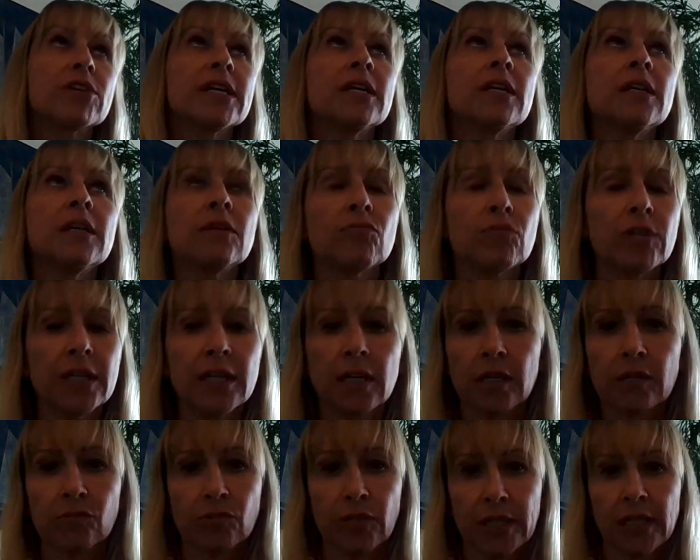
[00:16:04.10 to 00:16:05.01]
really,
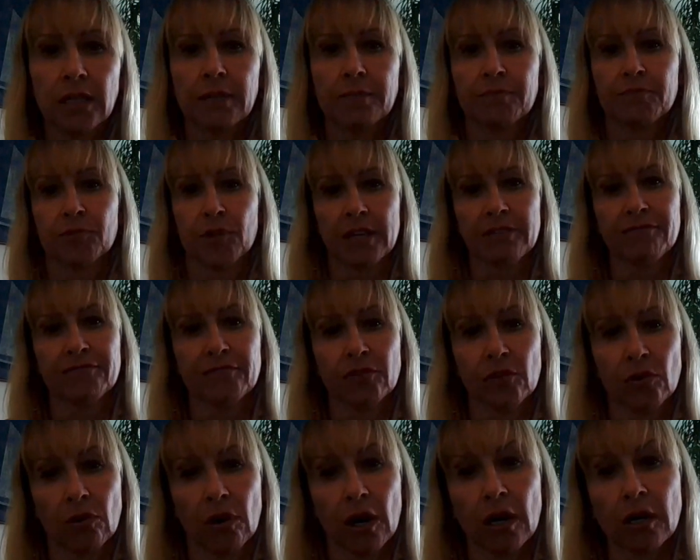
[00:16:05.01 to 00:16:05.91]
really, really pray
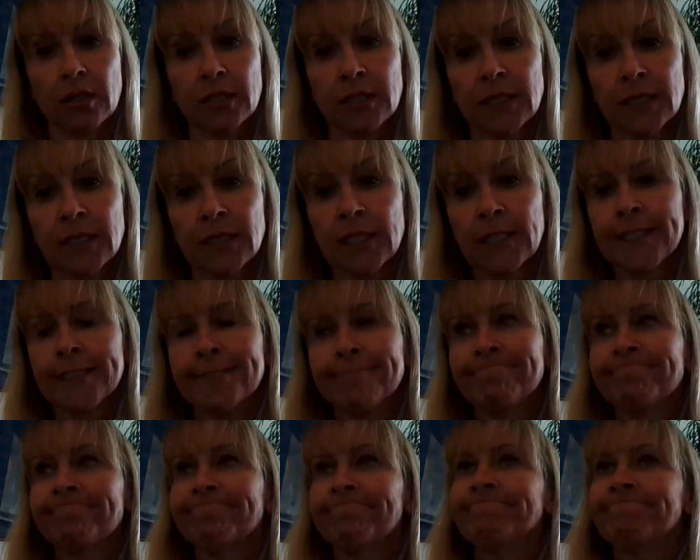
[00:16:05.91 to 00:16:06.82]
for. Same.
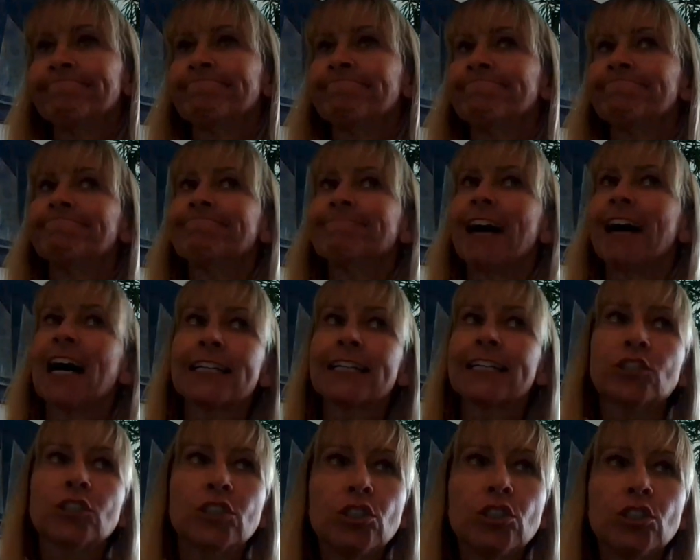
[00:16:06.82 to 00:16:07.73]

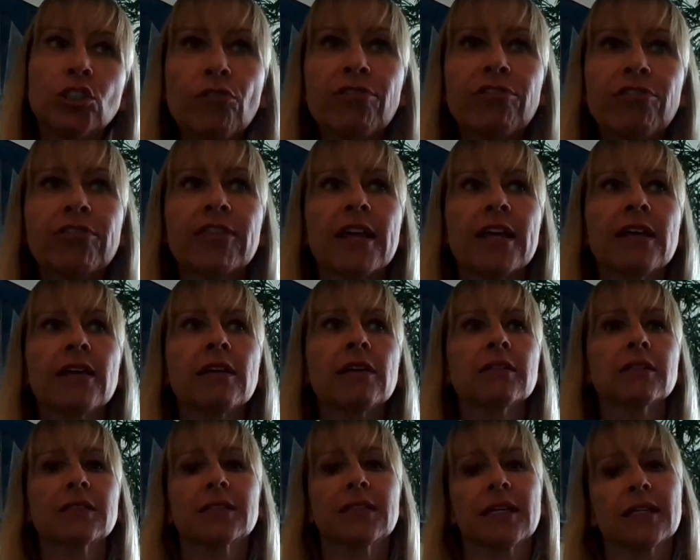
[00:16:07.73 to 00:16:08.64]
I do
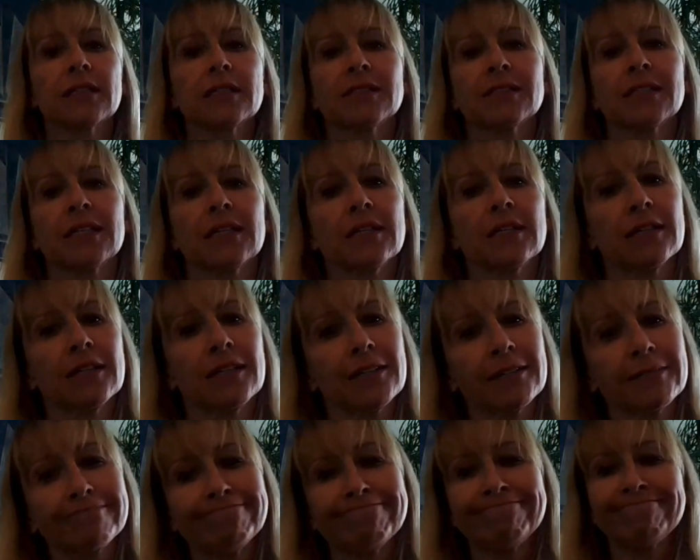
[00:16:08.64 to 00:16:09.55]
think that
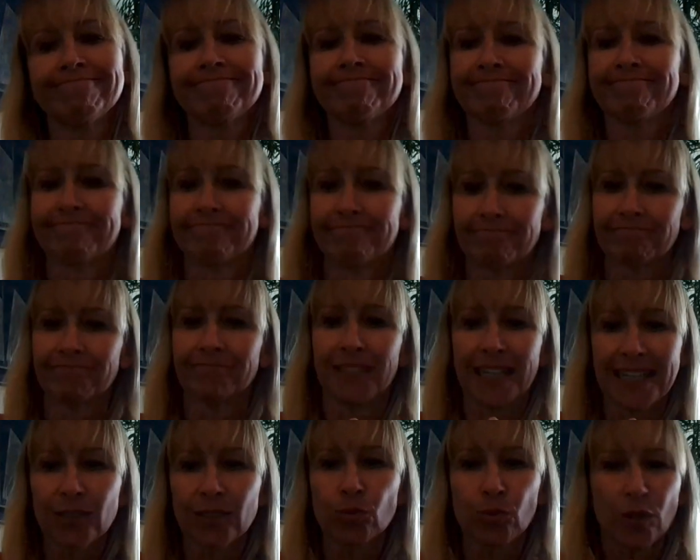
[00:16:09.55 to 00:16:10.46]

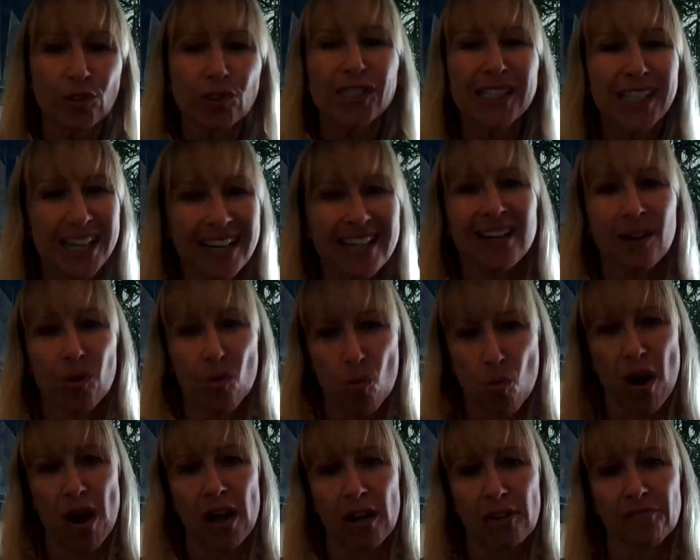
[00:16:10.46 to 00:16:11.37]
it will take a
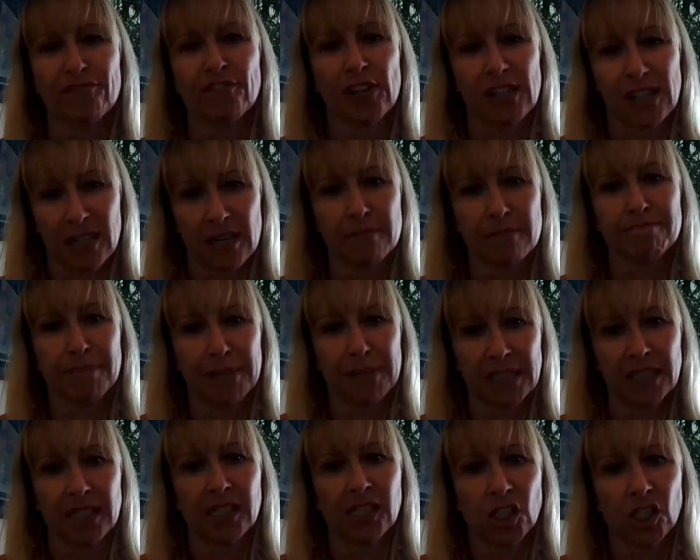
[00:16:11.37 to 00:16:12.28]
while for
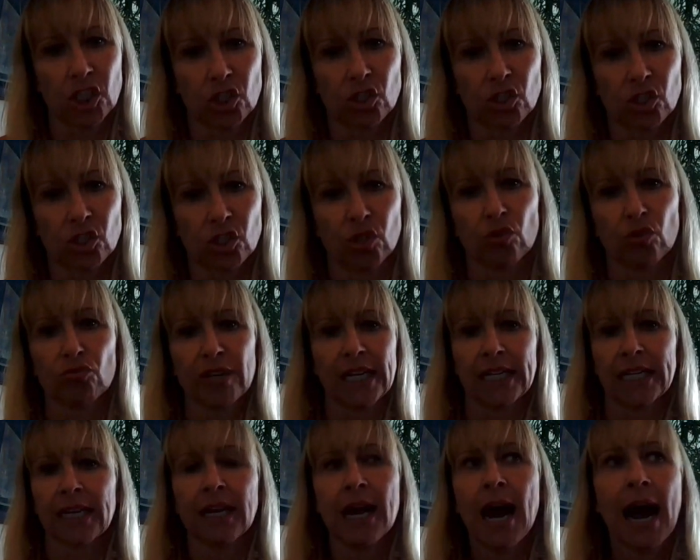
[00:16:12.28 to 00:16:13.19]
companies to
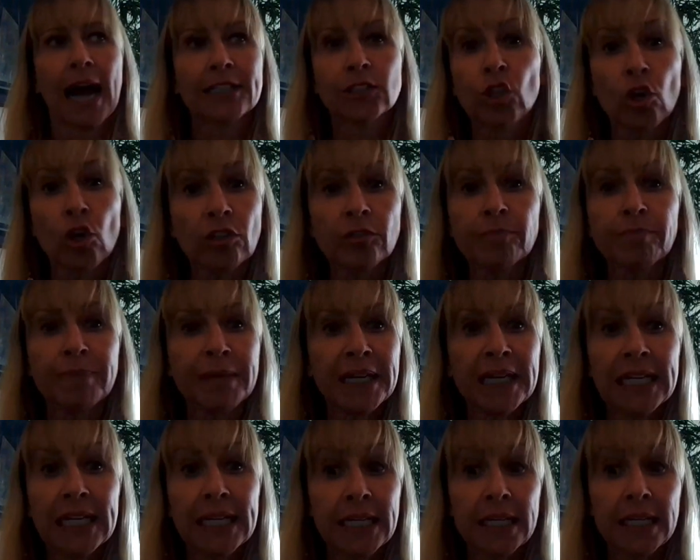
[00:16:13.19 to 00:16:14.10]
really. I don't
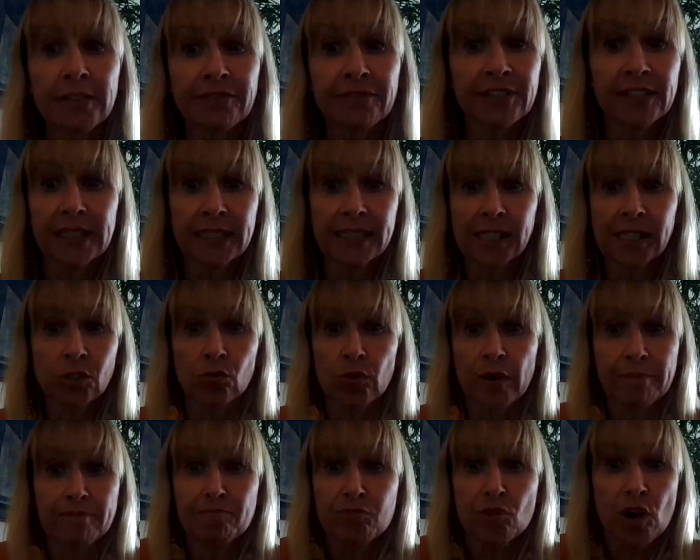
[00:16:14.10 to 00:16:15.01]
believe in this
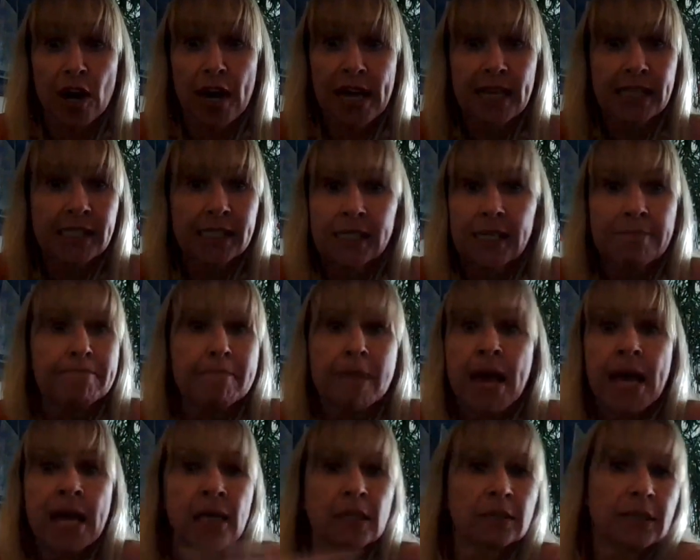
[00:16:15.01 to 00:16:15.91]
repressed
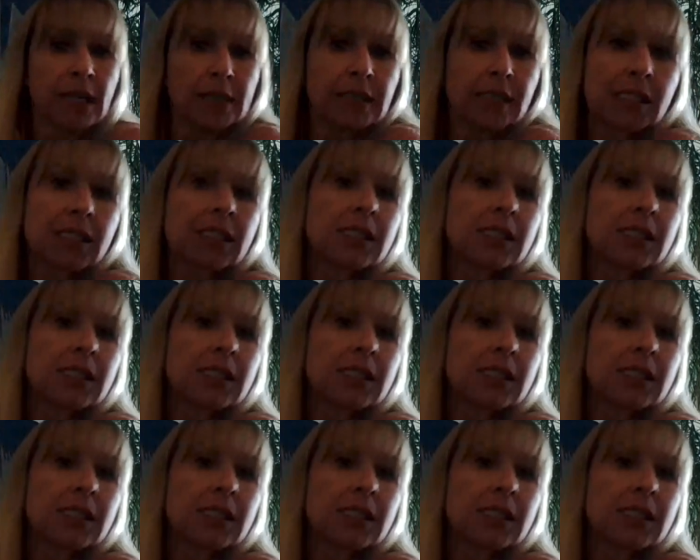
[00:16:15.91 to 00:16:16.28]
demand that